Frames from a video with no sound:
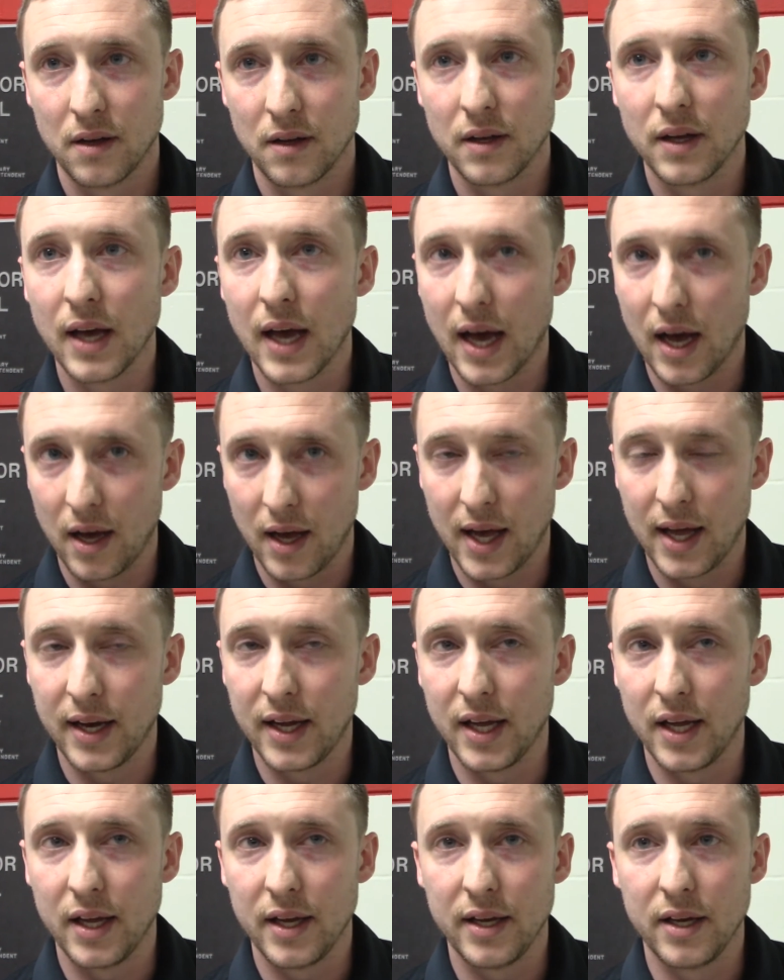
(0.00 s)
Yeah, and
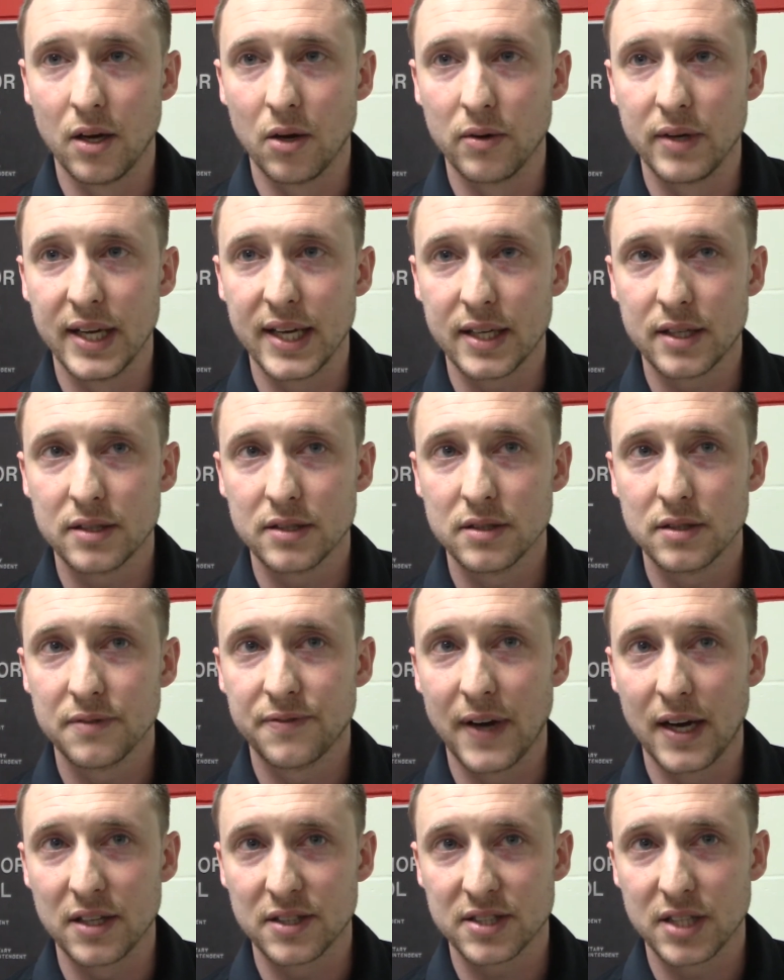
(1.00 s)
it you know Nick
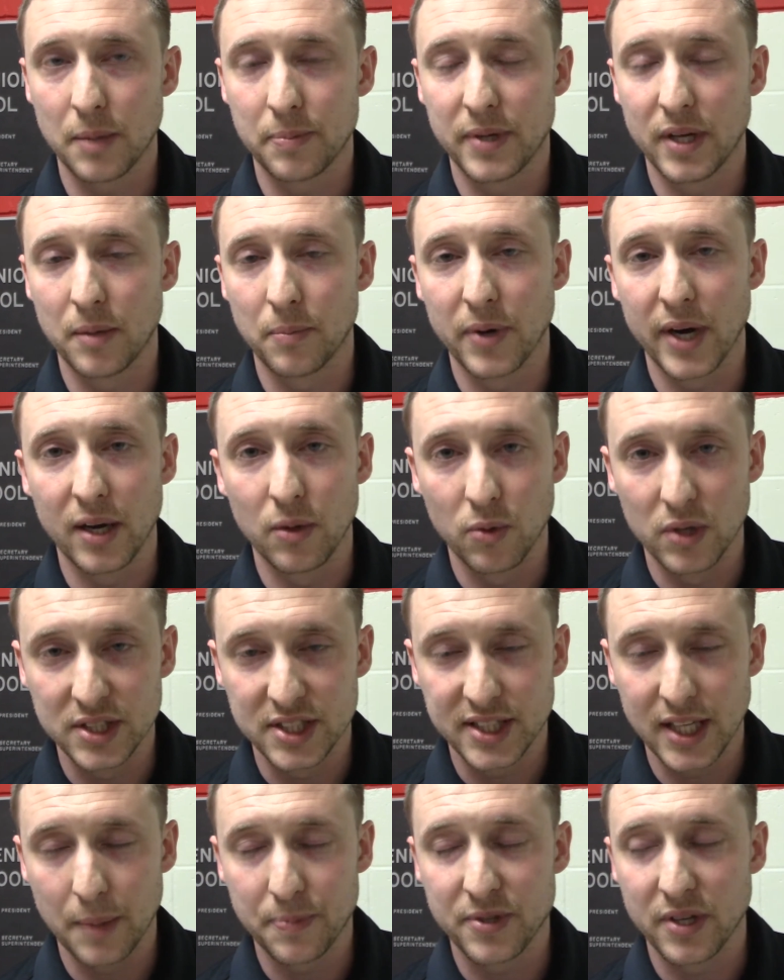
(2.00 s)
Foul stepped in, Braden Wood
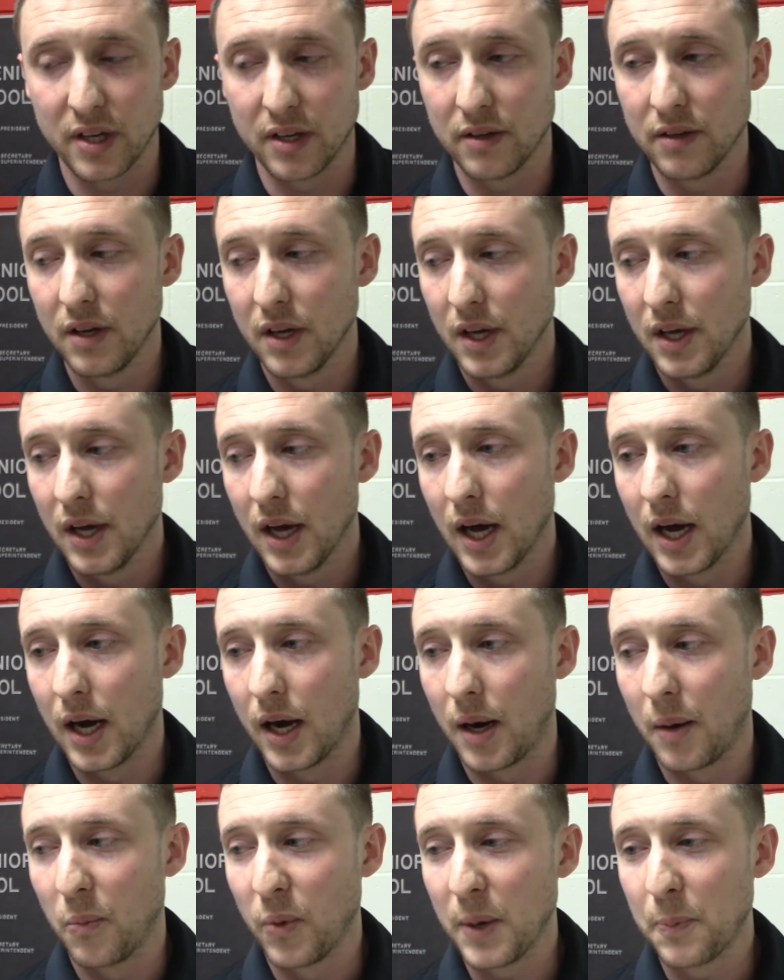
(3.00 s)
steps in.
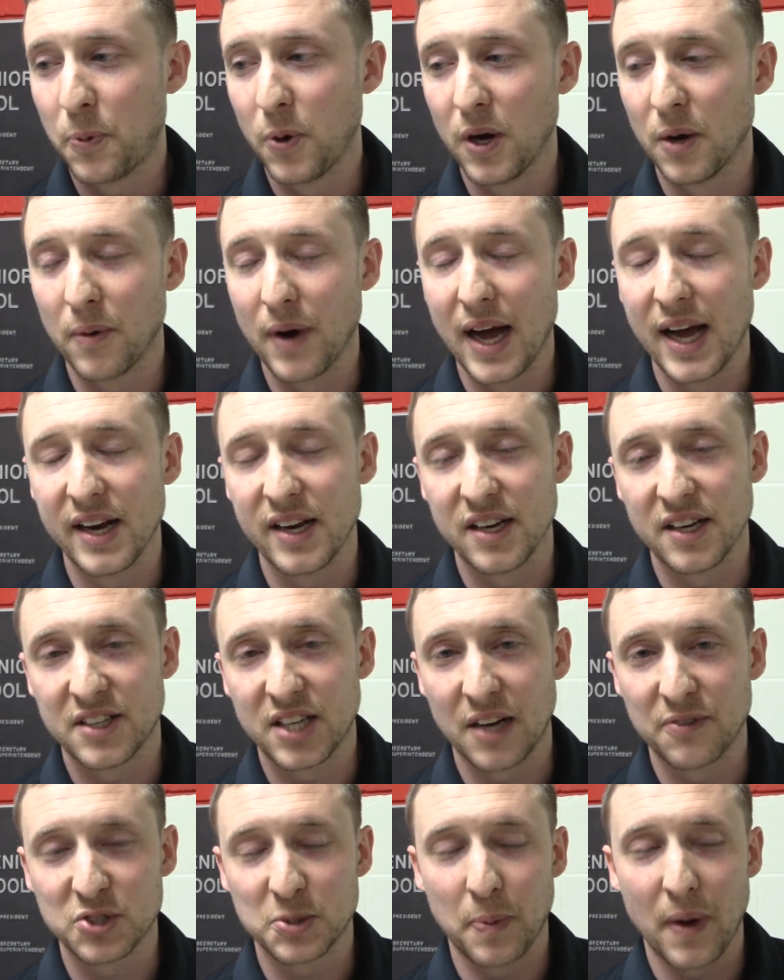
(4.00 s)
Um, we put Ryan in a
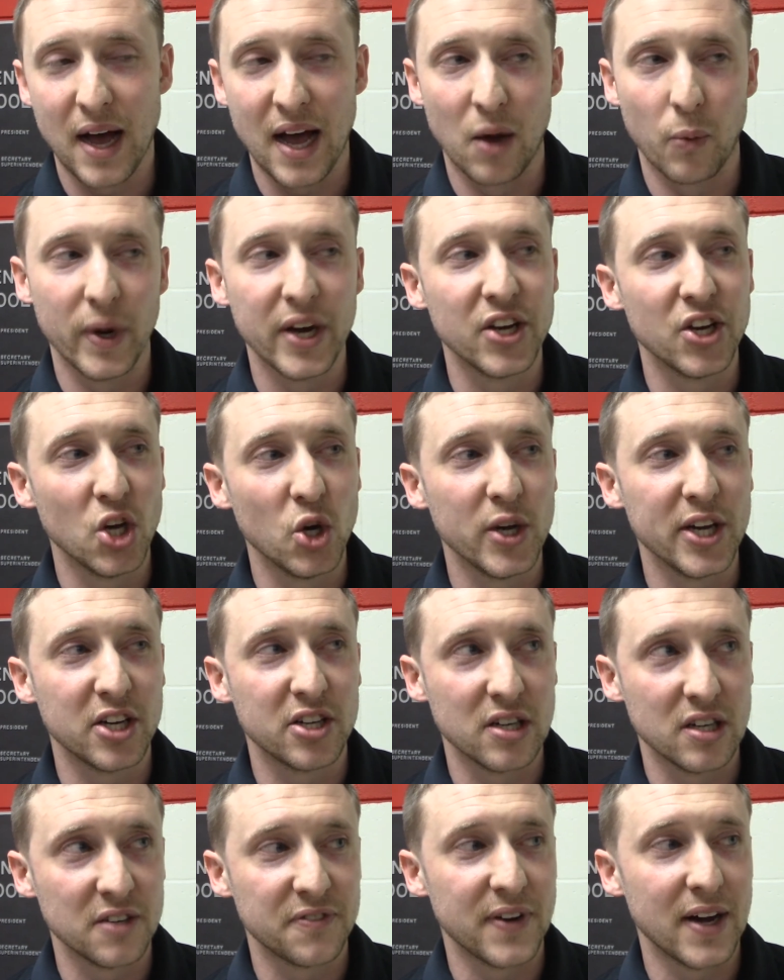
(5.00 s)
tough spot. We knew he
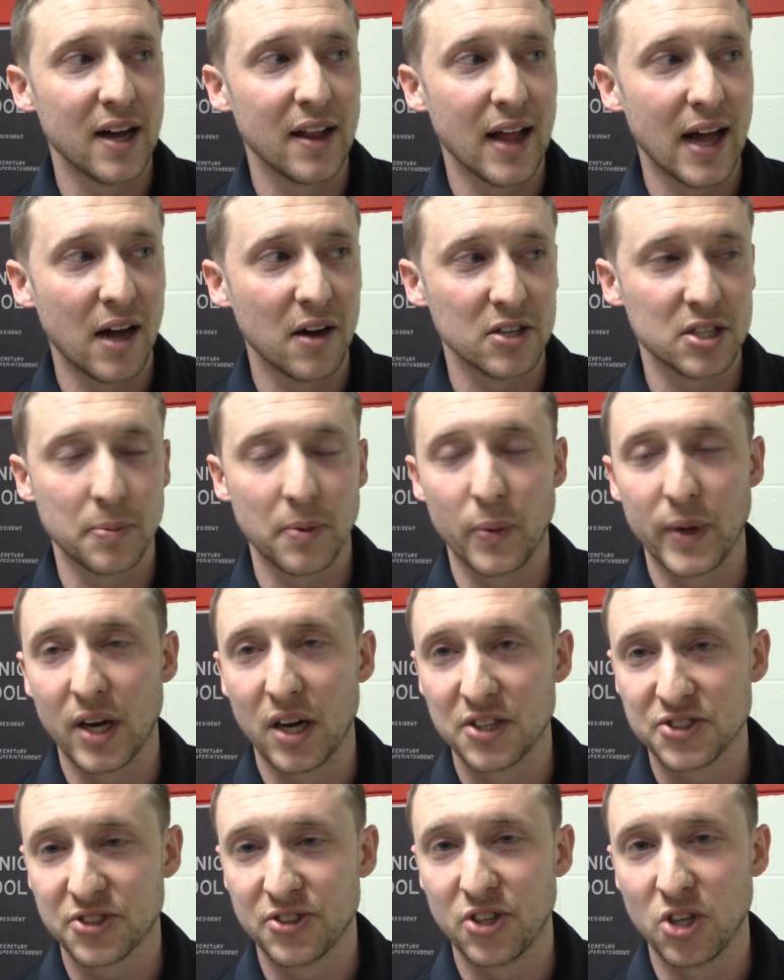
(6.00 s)
could foul out, but we
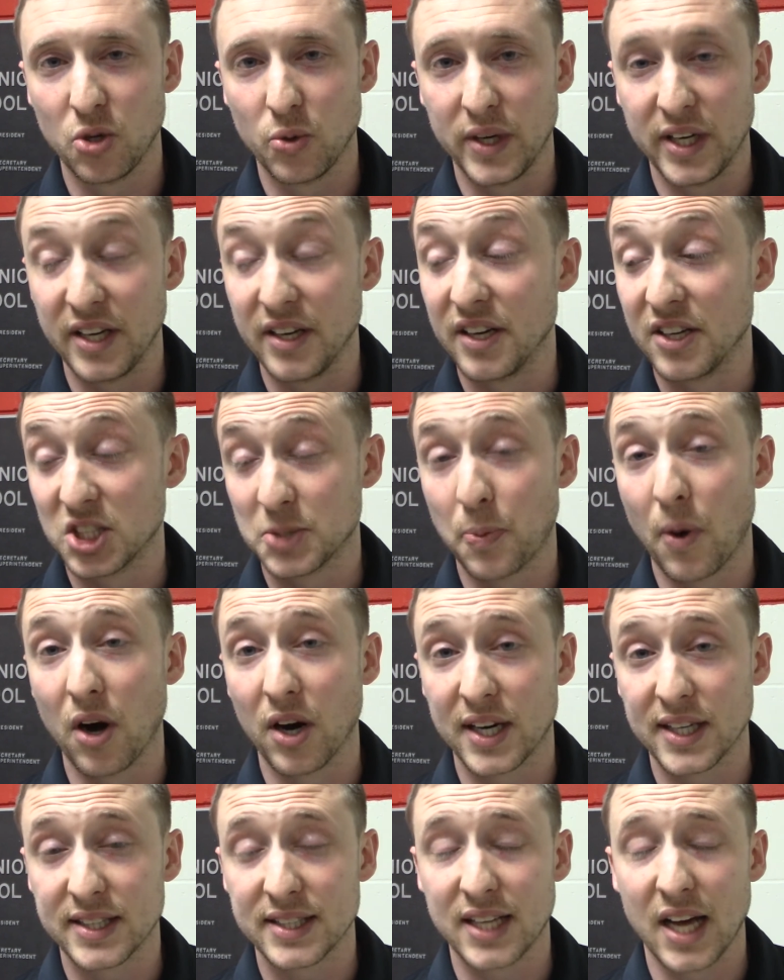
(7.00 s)
also knew we needed a
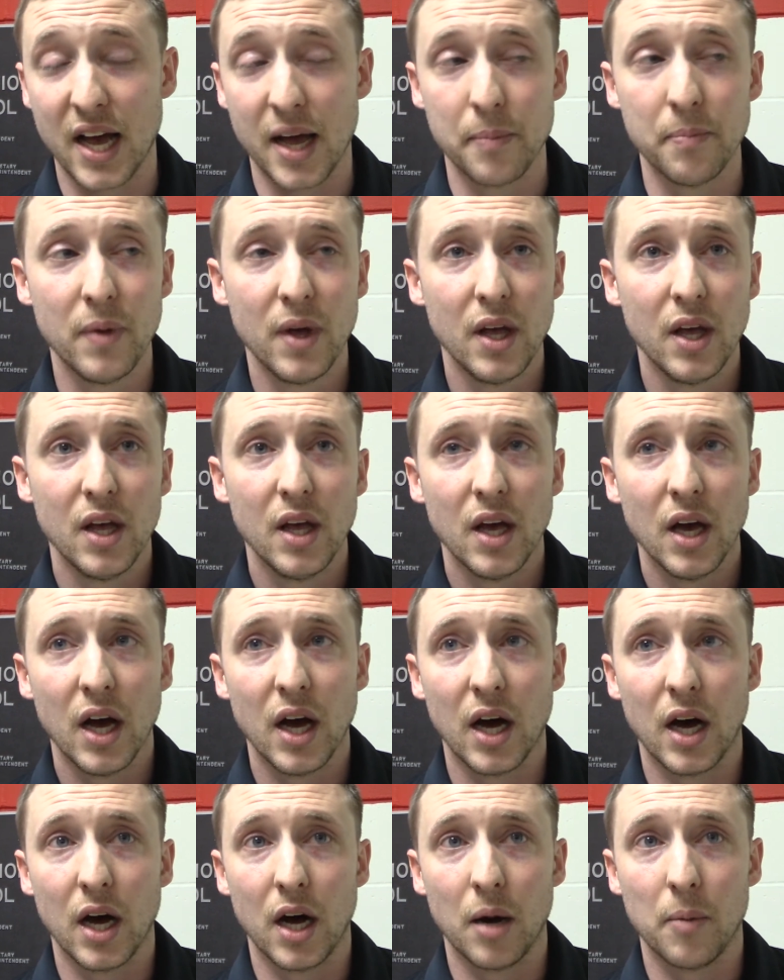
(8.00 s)
spark at the time.
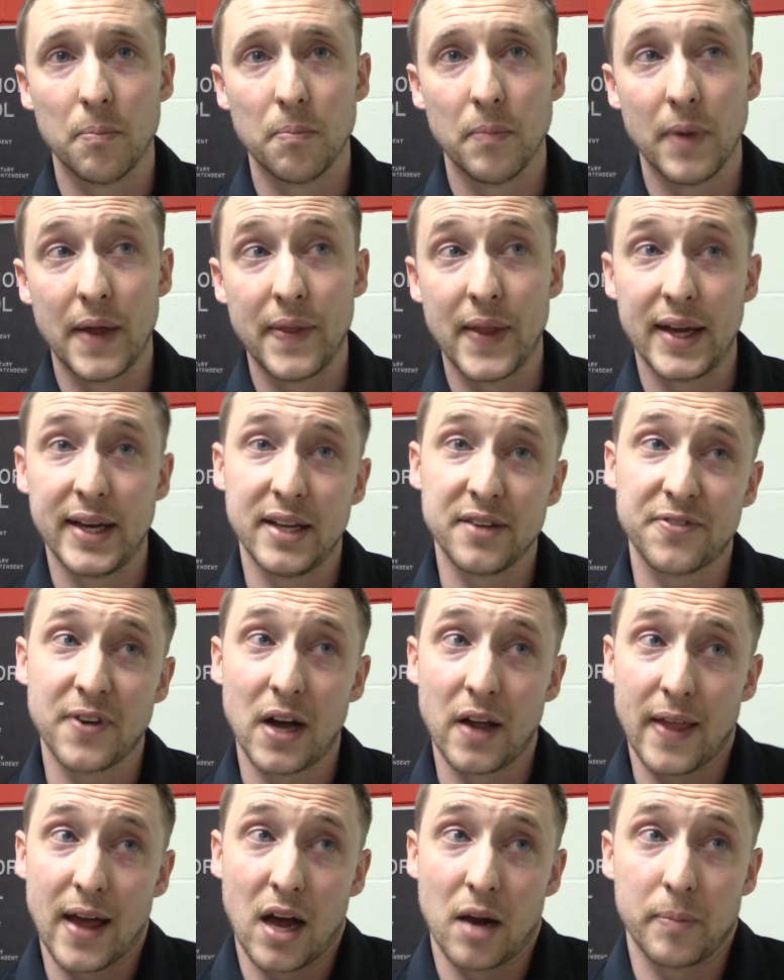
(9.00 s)
Um, and then he
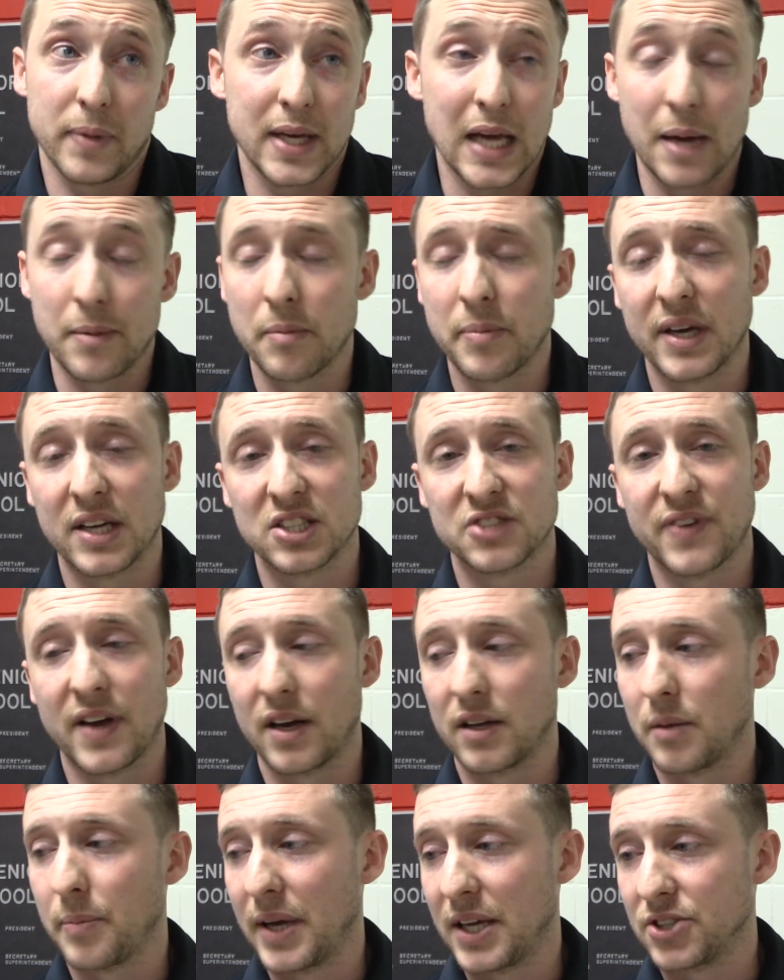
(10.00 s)
fouled out and became the biggest fan
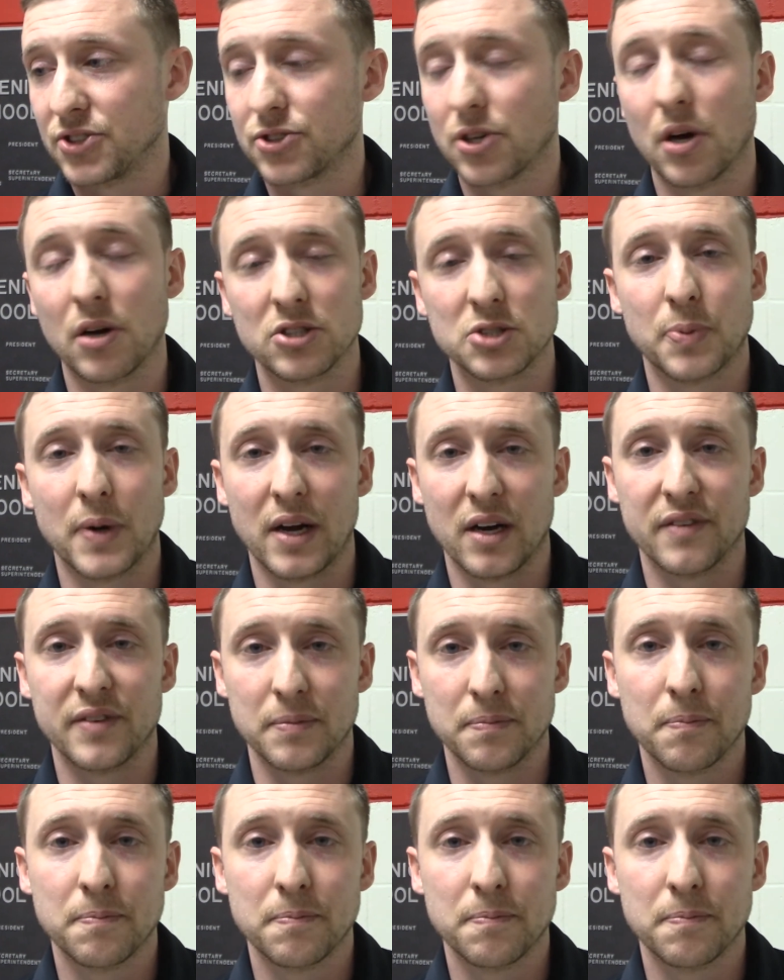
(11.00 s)
on the bench, so I was proud of him.